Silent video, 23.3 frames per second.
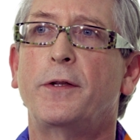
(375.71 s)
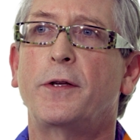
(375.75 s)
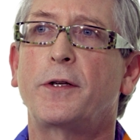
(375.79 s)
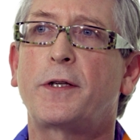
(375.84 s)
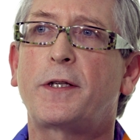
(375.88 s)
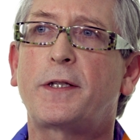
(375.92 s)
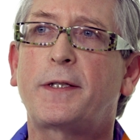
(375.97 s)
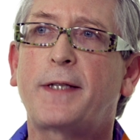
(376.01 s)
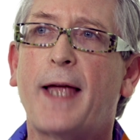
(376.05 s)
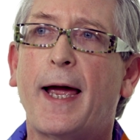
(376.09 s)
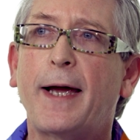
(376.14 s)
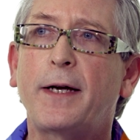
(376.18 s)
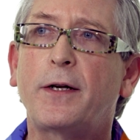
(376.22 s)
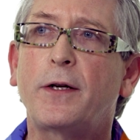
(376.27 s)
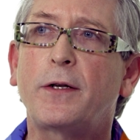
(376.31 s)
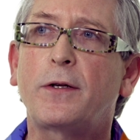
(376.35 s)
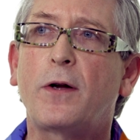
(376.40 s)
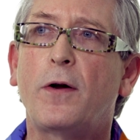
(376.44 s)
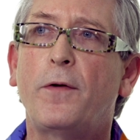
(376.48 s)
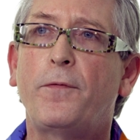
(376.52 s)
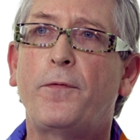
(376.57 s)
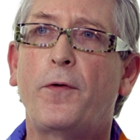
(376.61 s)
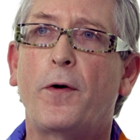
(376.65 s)
the
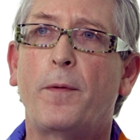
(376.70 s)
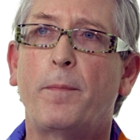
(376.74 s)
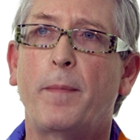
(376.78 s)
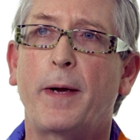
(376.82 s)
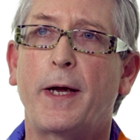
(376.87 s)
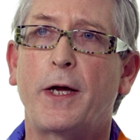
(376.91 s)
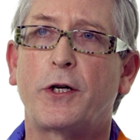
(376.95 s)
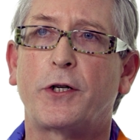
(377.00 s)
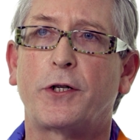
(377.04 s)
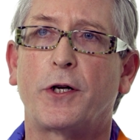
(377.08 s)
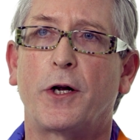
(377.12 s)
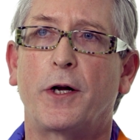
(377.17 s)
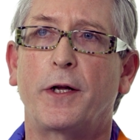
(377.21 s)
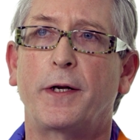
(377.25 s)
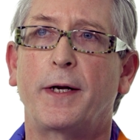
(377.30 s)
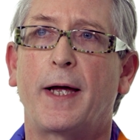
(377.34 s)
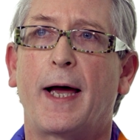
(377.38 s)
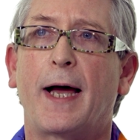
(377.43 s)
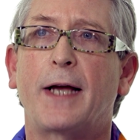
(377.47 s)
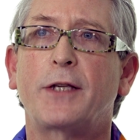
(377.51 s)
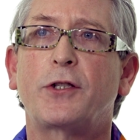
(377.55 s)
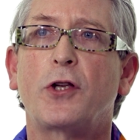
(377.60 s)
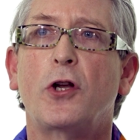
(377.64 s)
staggered
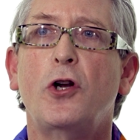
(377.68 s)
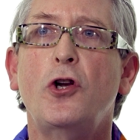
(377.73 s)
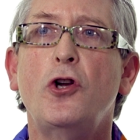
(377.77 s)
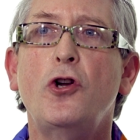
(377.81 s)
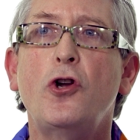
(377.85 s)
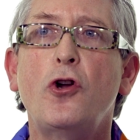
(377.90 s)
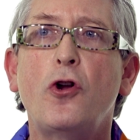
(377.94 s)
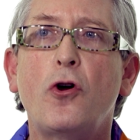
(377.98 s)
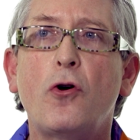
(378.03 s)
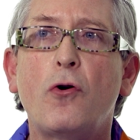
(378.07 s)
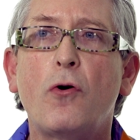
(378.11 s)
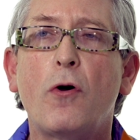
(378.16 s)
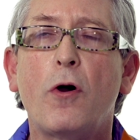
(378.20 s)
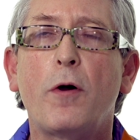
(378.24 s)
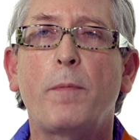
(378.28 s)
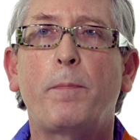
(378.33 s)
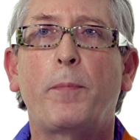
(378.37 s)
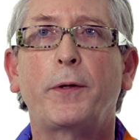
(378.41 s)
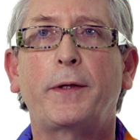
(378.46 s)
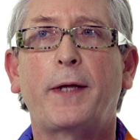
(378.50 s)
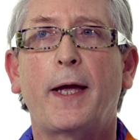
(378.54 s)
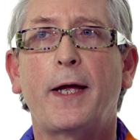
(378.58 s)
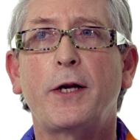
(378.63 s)
conformation has a
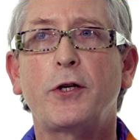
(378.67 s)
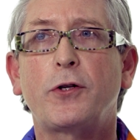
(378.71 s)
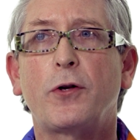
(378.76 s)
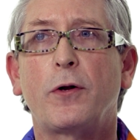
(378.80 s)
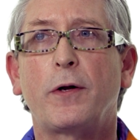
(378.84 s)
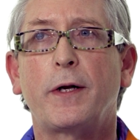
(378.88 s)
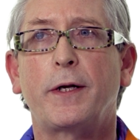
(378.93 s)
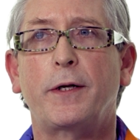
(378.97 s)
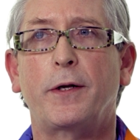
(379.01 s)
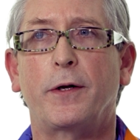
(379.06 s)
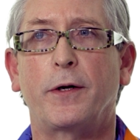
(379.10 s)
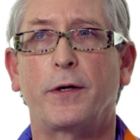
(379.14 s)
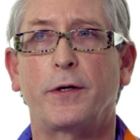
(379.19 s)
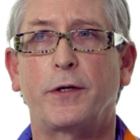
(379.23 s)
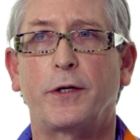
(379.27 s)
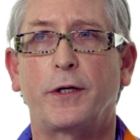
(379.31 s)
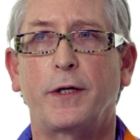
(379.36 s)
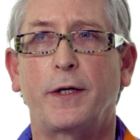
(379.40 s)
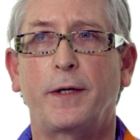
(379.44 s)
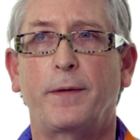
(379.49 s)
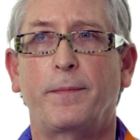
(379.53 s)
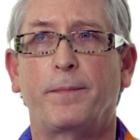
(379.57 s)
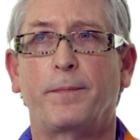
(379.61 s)
lower potential
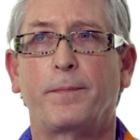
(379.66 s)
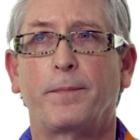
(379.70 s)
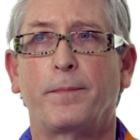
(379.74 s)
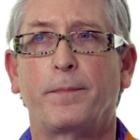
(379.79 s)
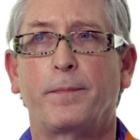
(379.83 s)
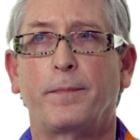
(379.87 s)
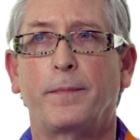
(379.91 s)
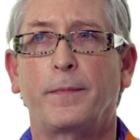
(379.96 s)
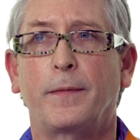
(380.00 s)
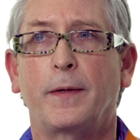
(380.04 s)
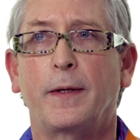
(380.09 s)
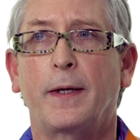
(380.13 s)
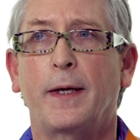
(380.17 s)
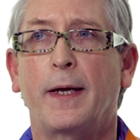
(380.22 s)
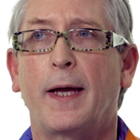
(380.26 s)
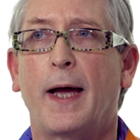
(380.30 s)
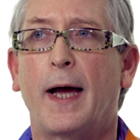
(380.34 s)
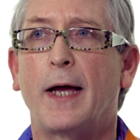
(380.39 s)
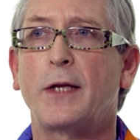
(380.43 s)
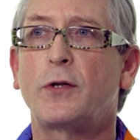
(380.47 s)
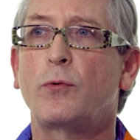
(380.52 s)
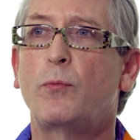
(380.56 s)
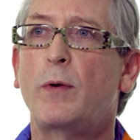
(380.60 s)
energy.
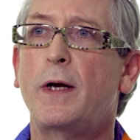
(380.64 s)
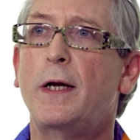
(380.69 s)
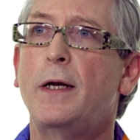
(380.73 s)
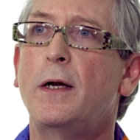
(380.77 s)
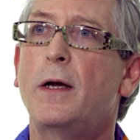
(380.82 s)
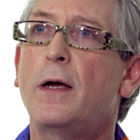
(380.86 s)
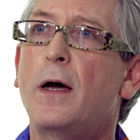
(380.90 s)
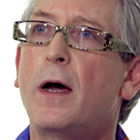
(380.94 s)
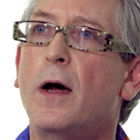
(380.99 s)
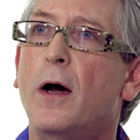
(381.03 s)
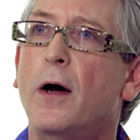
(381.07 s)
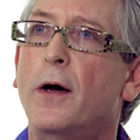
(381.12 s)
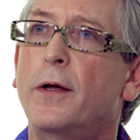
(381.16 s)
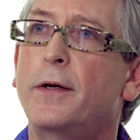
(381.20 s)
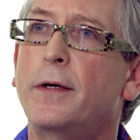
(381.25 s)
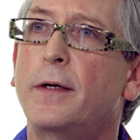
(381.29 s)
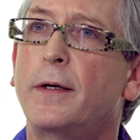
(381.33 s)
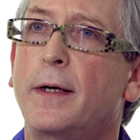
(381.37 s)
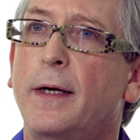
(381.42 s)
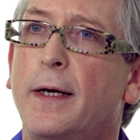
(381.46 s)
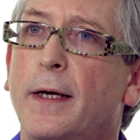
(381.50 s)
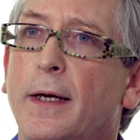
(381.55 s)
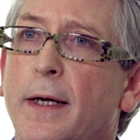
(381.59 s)
As we
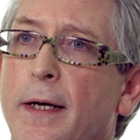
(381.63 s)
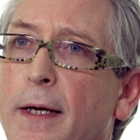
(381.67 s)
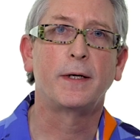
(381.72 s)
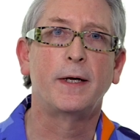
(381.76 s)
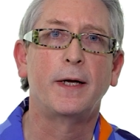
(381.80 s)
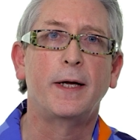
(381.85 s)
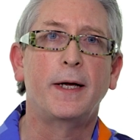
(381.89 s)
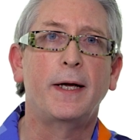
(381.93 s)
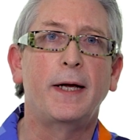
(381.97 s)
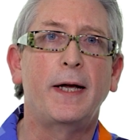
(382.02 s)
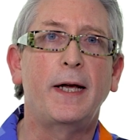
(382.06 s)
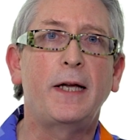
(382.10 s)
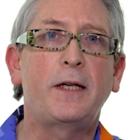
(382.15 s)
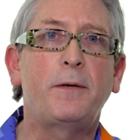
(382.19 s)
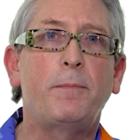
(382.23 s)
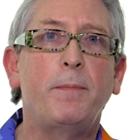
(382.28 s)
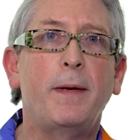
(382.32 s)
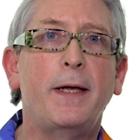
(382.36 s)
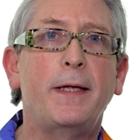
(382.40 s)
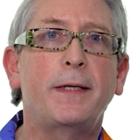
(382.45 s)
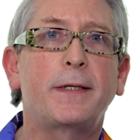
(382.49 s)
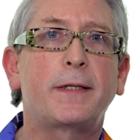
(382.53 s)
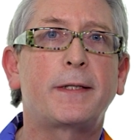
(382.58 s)
learn, it
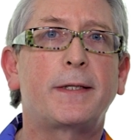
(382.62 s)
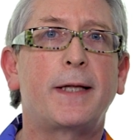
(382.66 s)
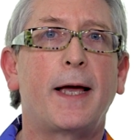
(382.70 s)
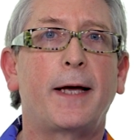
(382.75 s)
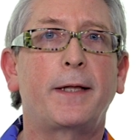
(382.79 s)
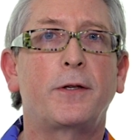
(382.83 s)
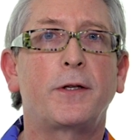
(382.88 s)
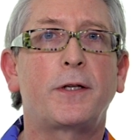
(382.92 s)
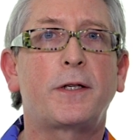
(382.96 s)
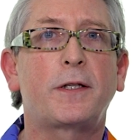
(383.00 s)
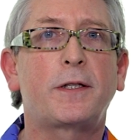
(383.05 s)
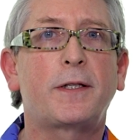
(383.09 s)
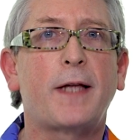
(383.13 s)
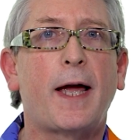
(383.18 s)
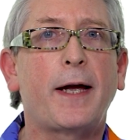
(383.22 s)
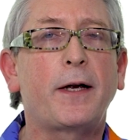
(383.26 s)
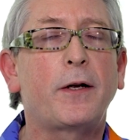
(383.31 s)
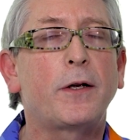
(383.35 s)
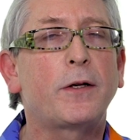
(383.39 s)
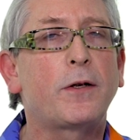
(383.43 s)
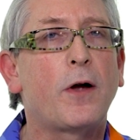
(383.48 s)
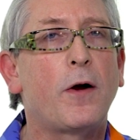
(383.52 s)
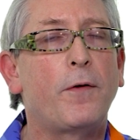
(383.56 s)
means that the
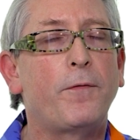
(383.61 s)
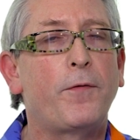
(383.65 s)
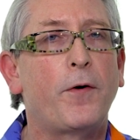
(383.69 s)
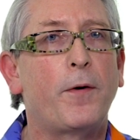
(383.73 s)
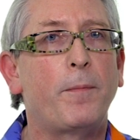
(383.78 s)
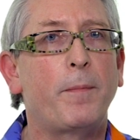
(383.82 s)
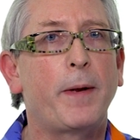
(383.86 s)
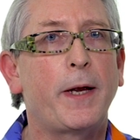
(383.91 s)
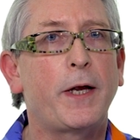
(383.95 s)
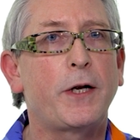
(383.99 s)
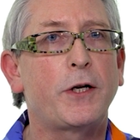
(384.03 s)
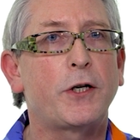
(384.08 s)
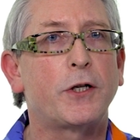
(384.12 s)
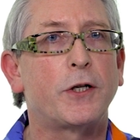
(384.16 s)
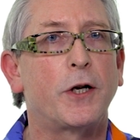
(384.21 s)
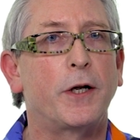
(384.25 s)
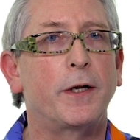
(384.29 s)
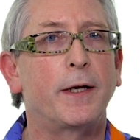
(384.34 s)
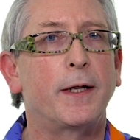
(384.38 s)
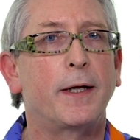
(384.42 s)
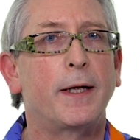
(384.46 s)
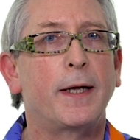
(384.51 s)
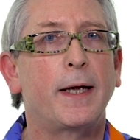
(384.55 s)
staggered
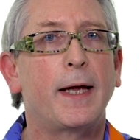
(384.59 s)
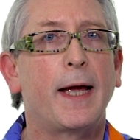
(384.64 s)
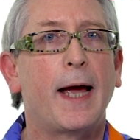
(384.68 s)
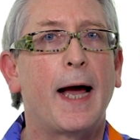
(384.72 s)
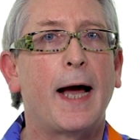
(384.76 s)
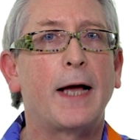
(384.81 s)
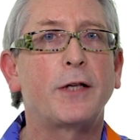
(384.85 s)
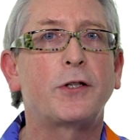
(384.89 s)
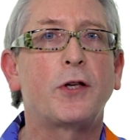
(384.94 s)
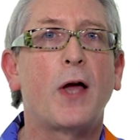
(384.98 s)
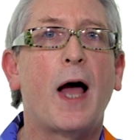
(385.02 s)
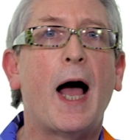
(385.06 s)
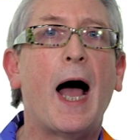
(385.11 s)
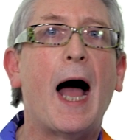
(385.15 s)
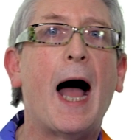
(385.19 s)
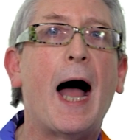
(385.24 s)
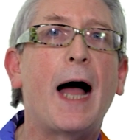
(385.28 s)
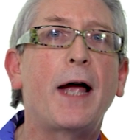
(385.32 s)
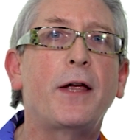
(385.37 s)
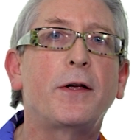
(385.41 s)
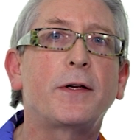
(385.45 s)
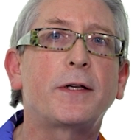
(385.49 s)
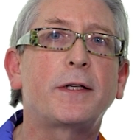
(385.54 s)
conformation has a
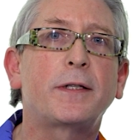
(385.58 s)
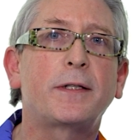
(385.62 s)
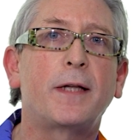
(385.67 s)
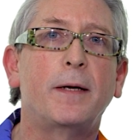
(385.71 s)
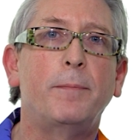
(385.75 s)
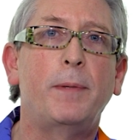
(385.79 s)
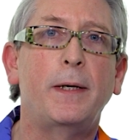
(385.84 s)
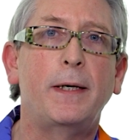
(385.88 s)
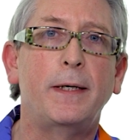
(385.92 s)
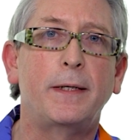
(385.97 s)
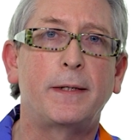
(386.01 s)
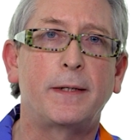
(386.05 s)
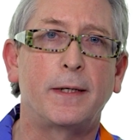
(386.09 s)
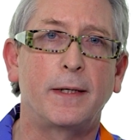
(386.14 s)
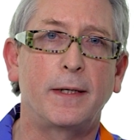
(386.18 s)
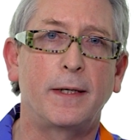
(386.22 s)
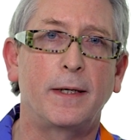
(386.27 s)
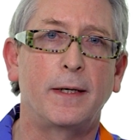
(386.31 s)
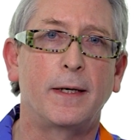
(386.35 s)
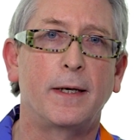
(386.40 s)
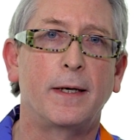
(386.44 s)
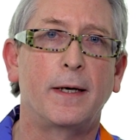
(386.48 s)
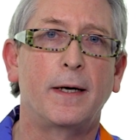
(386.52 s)
higher stability
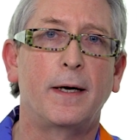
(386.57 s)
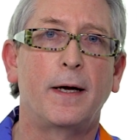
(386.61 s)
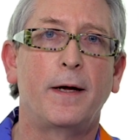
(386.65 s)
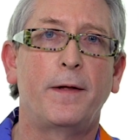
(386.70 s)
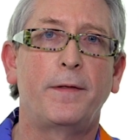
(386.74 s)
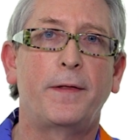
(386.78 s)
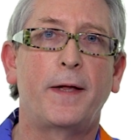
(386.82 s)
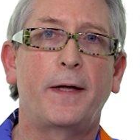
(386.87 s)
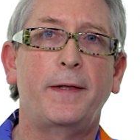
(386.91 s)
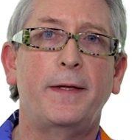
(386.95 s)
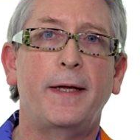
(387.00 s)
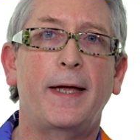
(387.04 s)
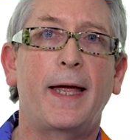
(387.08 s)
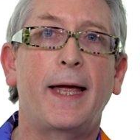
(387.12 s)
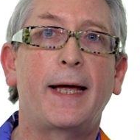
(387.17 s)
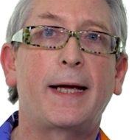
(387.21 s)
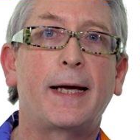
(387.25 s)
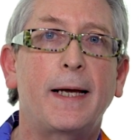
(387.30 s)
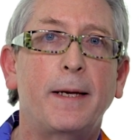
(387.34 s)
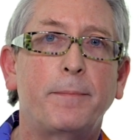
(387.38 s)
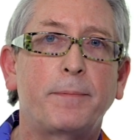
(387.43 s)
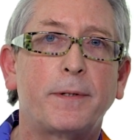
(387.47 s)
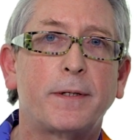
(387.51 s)
than the
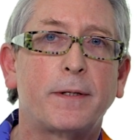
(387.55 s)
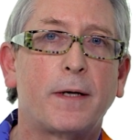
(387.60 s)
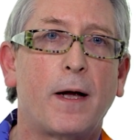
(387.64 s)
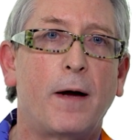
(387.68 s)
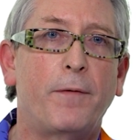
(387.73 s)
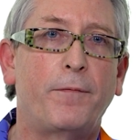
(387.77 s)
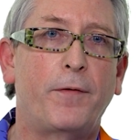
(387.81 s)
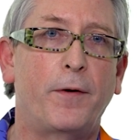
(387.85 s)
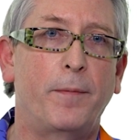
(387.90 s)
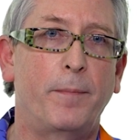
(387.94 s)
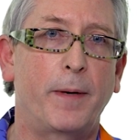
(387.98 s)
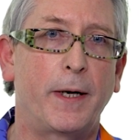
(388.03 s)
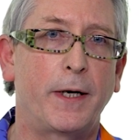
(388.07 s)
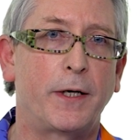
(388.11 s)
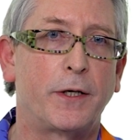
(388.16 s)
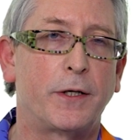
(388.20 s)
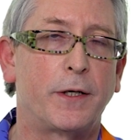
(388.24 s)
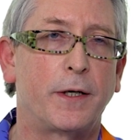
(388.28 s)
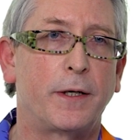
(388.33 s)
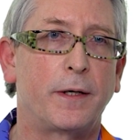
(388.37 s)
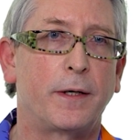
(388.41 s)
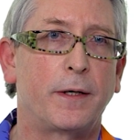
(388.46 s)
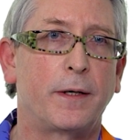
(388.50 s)
eclipsed
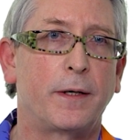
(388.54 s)
conformation.